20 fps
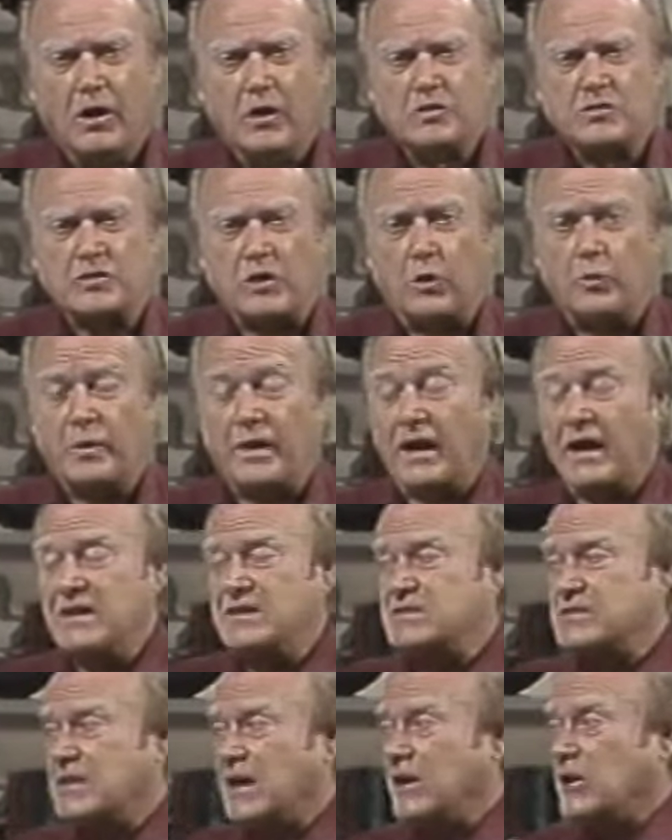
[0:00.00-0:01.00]
So when I
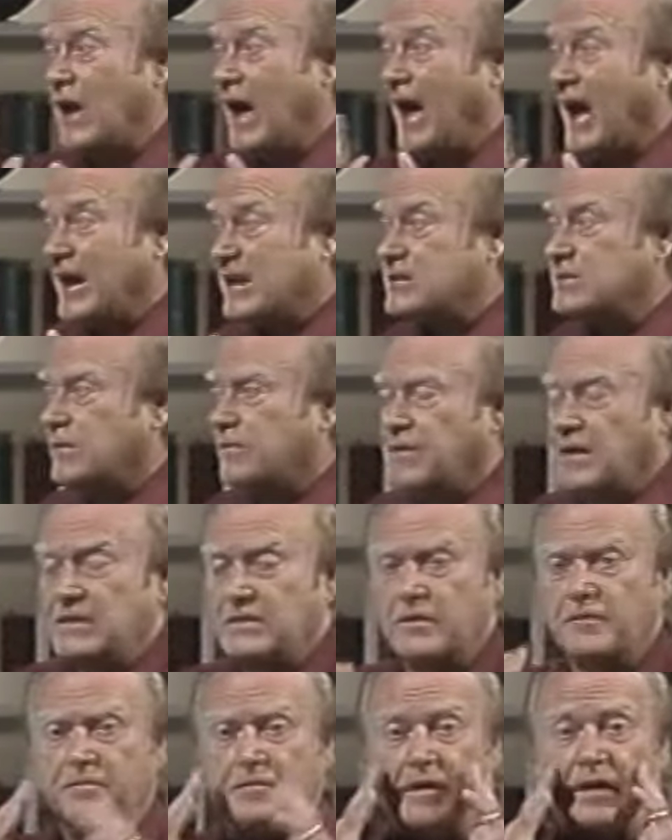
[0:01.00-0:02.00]
say activate
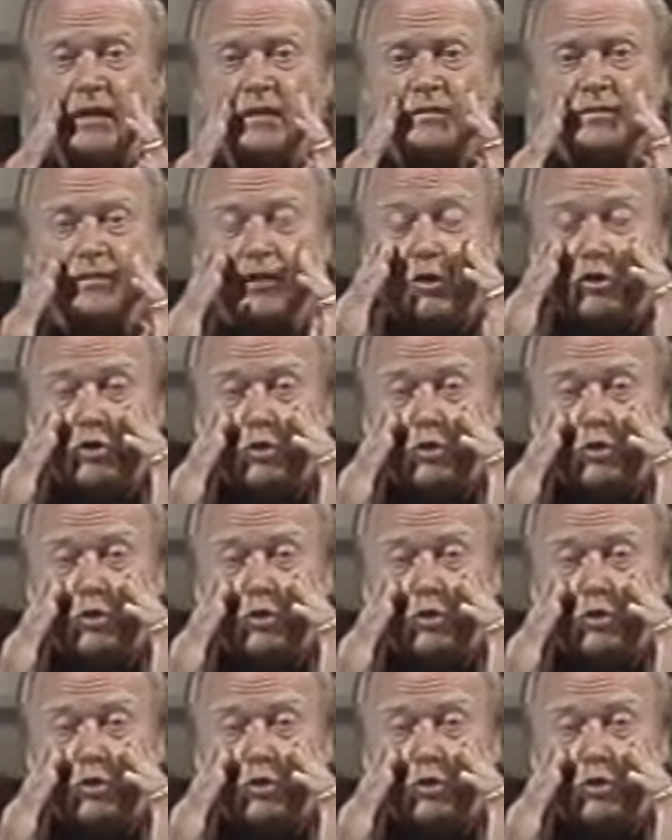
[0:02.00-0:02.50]
the face,